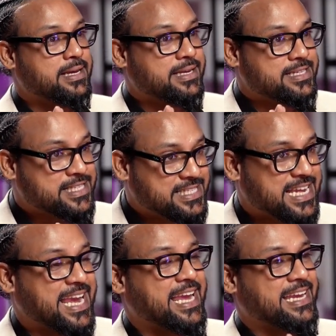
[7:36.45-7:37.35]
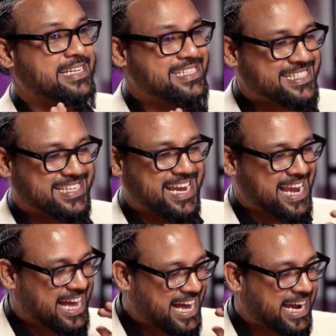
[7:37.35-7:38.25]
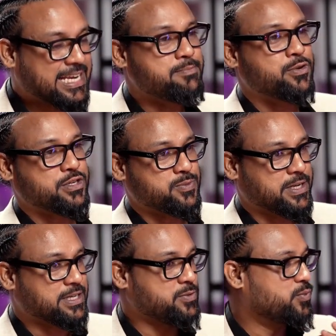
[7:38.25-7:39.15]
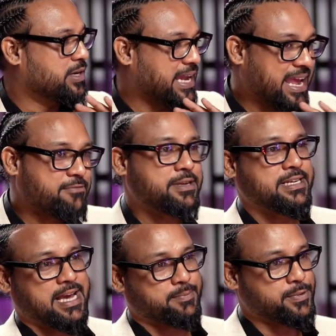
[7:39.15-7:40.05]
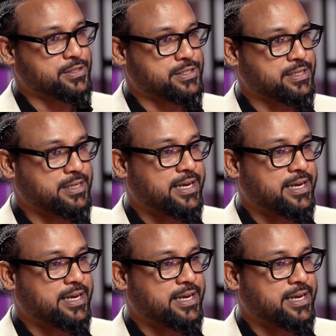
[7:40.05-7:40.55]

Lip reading: stay highly motivated, whatever it happens.